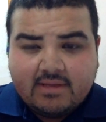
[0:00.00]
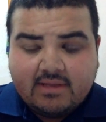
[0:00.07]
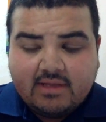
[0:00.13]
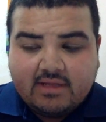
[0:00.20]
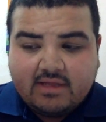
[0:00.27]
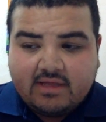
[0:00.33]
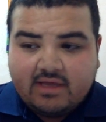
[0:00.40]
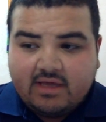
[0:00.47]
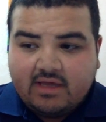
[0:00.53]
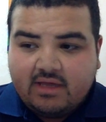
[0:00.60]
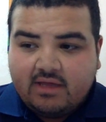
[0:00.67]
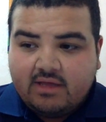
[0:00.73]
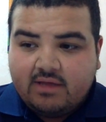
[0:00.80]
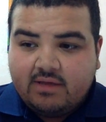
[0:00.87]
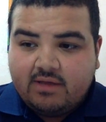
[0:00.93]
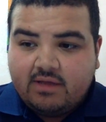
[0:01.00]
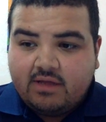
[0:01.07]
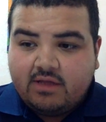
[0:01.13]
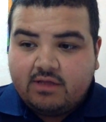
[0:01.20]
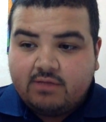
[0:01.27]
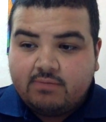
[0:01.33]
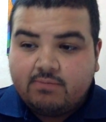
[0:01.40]
let's say,
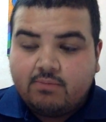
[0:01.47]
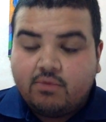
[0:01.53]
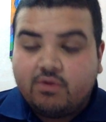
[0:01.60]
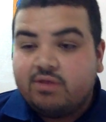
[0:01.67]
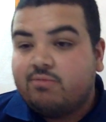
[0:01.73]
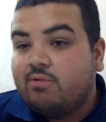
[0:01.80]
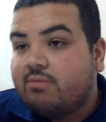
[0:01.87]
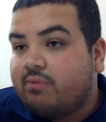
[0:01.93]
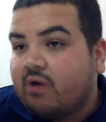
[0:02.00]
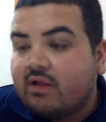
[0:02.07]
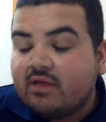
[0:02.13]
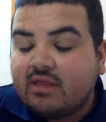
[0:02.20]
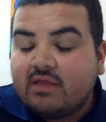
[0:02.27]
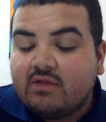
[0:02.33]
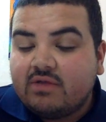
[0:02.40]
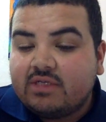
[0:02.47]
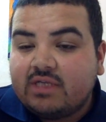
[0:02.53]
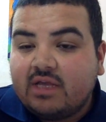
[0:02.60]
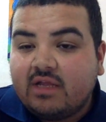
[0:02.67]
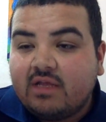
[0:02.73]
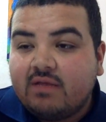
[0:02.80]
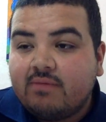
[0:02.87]
more than one product that they're
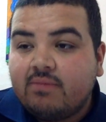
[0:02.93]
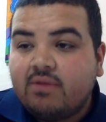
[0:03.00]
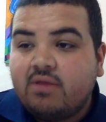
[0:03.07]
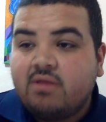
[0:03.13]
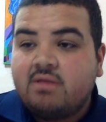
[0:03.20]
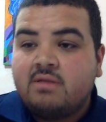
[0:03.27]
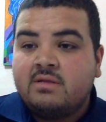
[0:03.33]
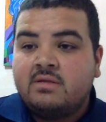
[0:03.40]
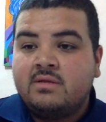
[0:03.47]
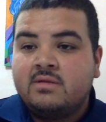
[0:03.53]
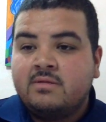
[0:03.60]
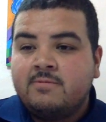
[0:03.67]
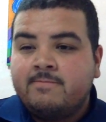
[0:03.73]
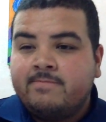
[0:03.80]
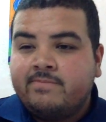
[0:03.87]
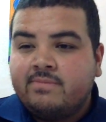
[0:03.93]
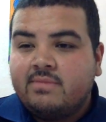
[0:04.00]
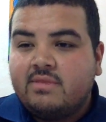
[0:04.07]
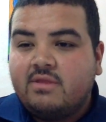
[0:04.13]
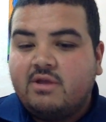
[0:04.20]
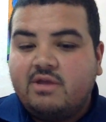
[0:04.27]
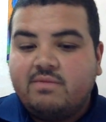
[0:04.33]
selling, but
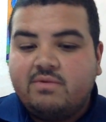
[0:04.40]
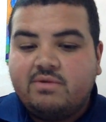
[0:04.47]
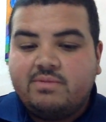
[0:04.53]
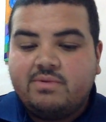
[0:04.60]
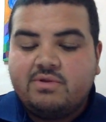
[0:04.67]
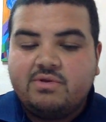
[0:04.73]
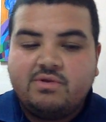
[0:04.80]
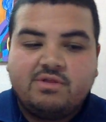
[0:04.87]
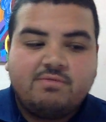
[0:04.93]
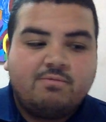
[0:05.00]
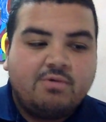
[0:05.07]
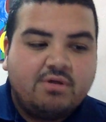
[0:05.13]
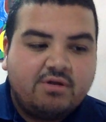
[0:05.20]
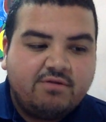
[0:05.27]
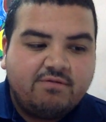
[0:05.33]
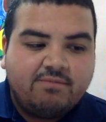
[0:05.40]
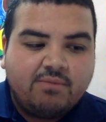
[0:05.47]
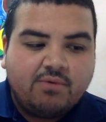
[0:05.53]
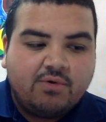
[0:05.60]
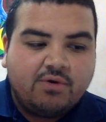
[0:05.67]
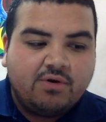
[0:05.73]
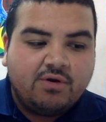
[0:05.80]
they're able to produce one of
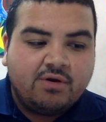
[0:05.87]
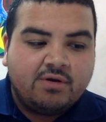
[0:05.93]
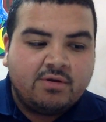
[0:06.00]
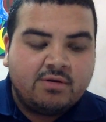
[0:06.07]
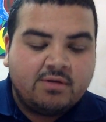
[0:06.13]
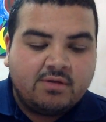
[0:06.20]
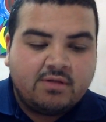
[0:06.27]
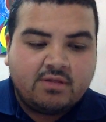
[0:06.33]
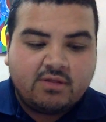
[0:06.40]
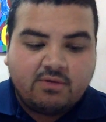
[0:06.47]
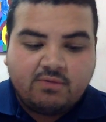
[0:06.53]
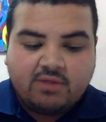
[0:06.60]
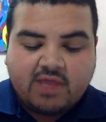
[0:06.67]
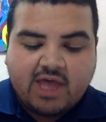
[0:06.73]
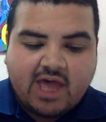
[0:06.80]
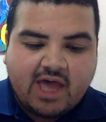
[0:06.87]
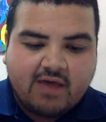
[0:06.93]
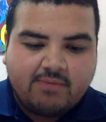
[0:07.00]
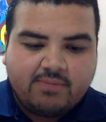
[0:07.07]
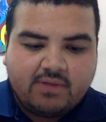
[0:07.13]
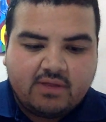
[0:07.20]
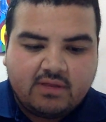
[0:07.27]
more. So when that
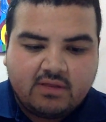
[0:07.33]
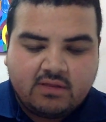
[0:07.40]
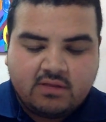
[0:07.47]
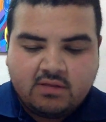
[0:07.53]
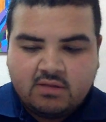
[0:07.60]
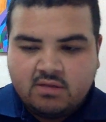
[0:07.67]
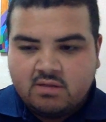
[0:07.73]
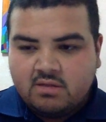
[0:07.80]
happens,